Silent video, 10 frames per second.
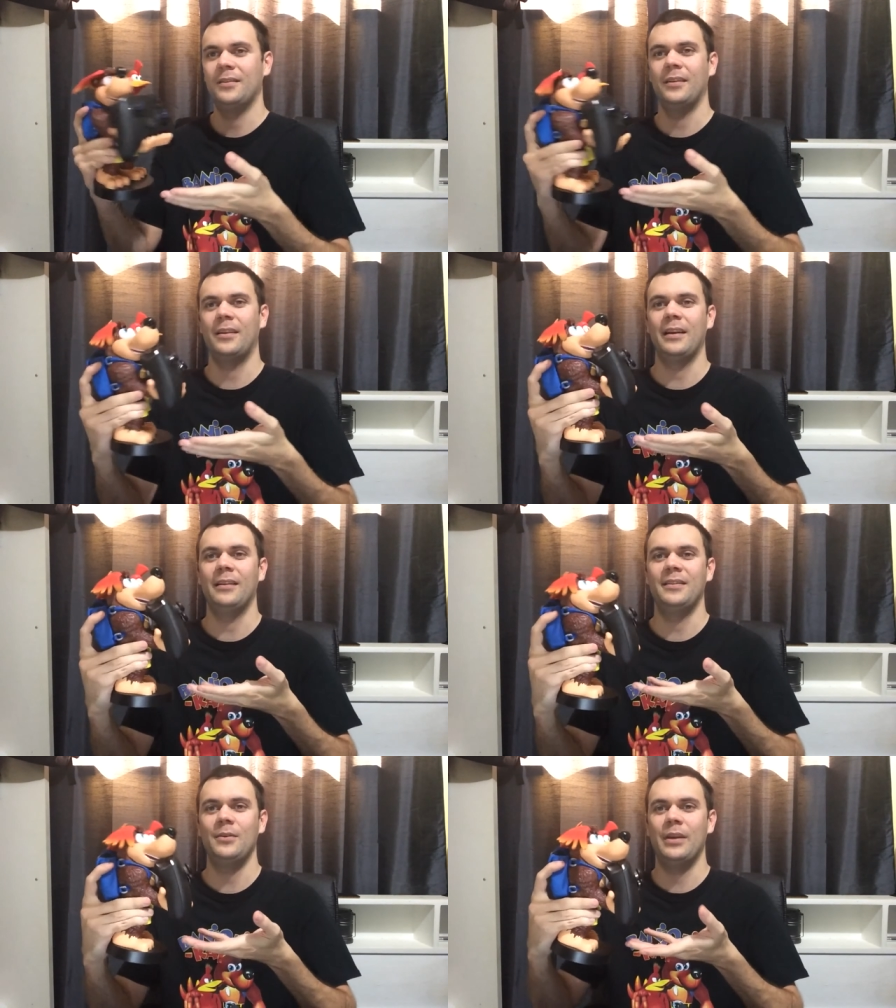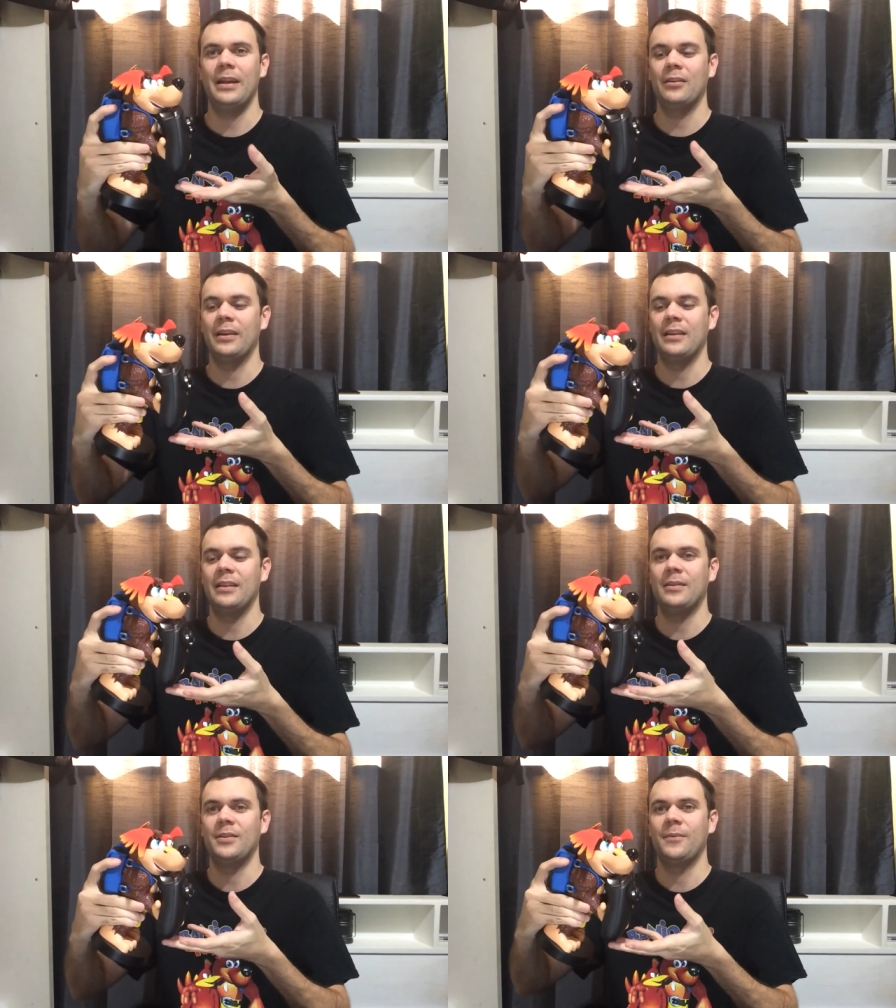Okay, let's see what angle I can
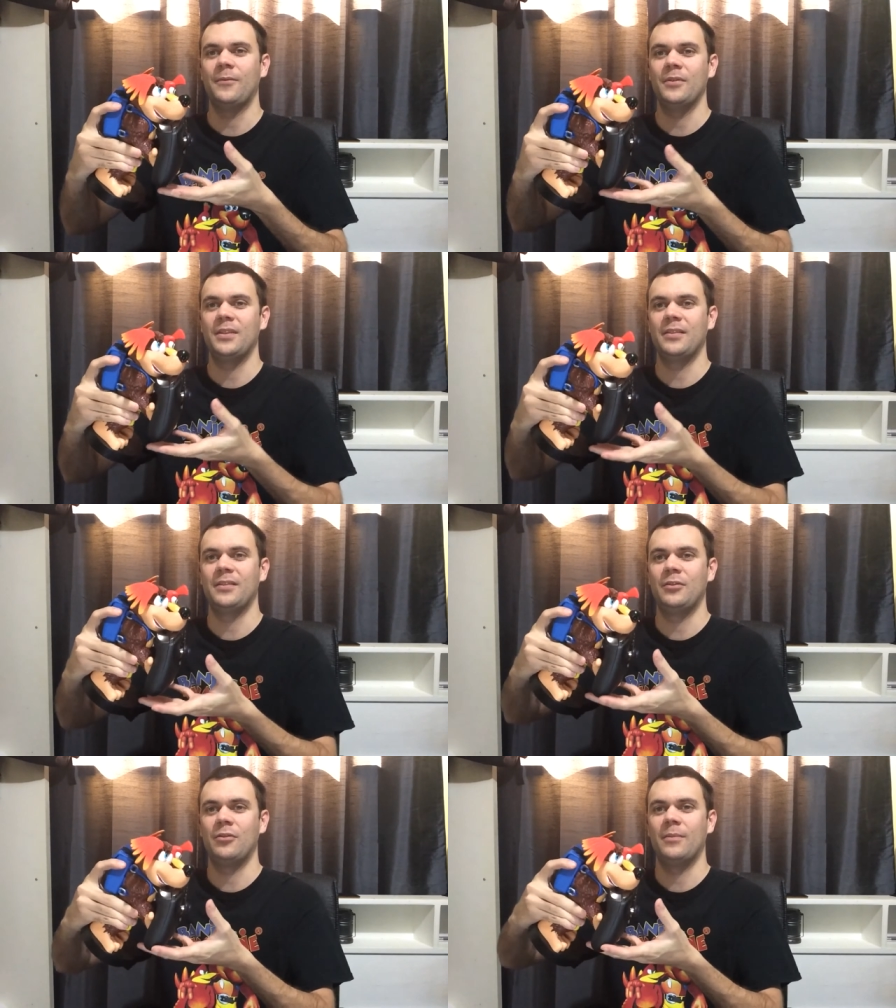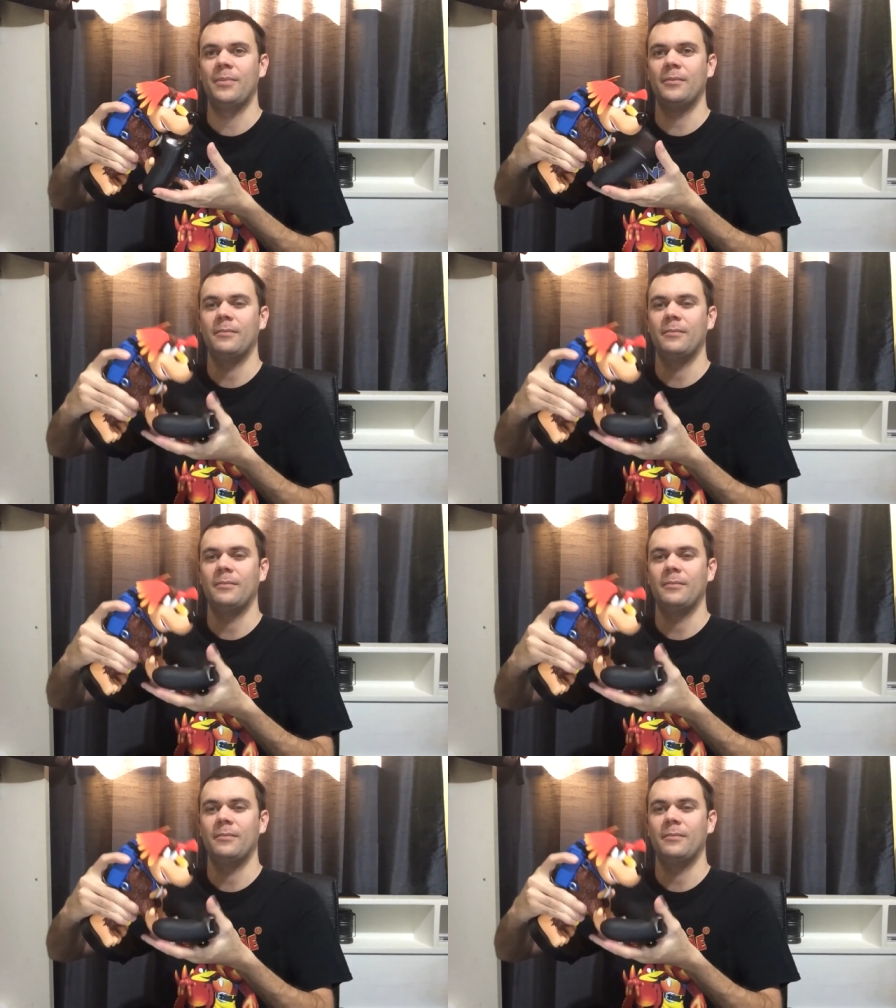get this before it starts to drop.